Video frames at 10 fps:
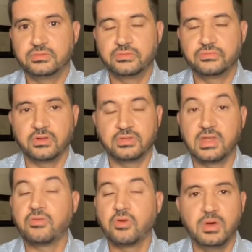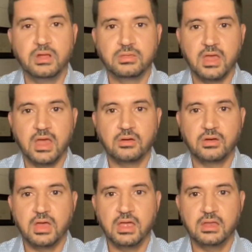for several months now,
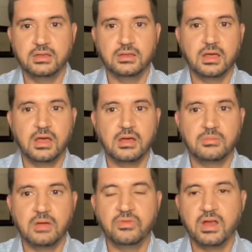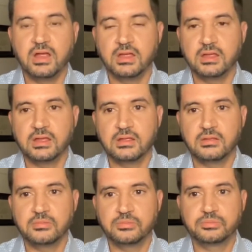and I'm very
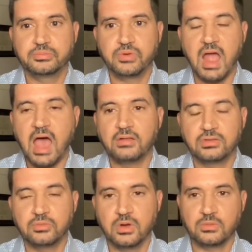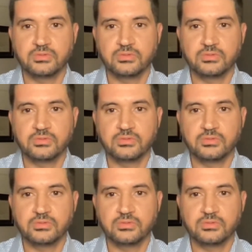proud to work with a